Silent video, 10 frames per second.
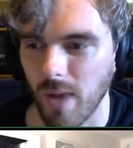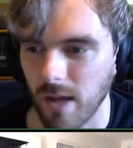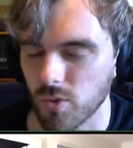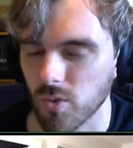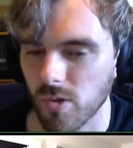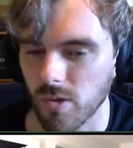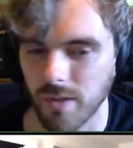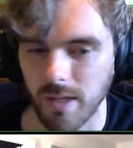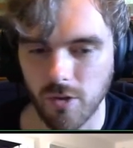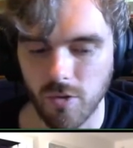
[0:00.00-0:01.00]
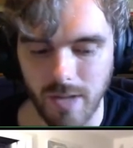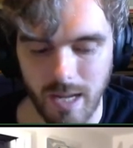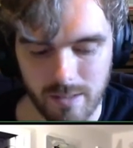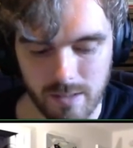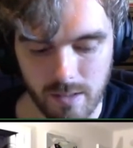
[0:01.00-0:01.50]
module that
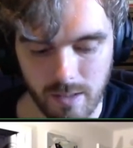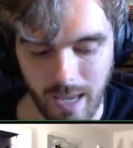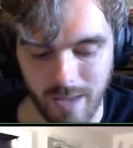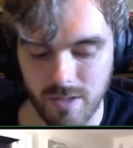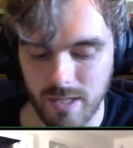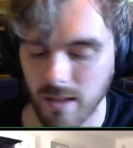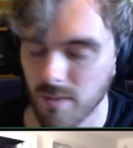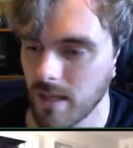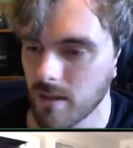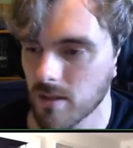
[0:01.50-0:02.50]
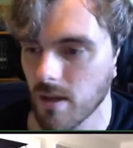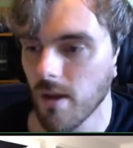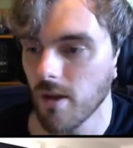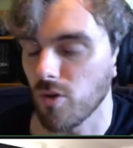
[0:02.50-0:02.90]
creates canvas elements,